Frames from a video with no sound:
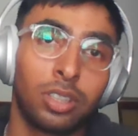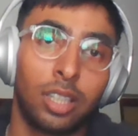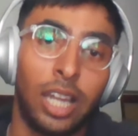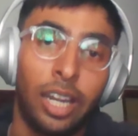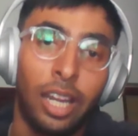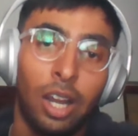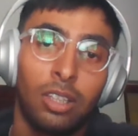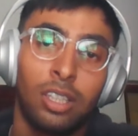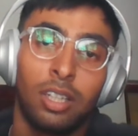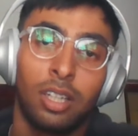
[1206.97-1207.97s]
clearing out
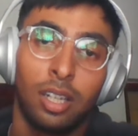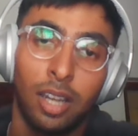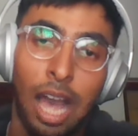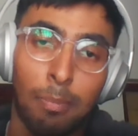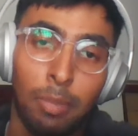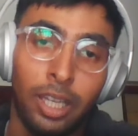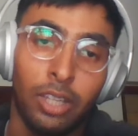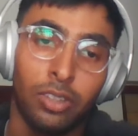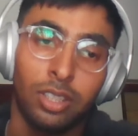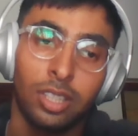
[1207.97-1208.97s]
the
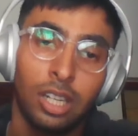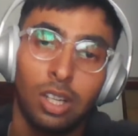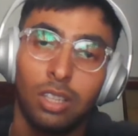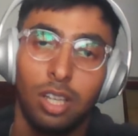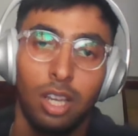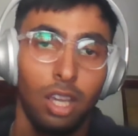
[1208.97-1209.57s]
applications and all,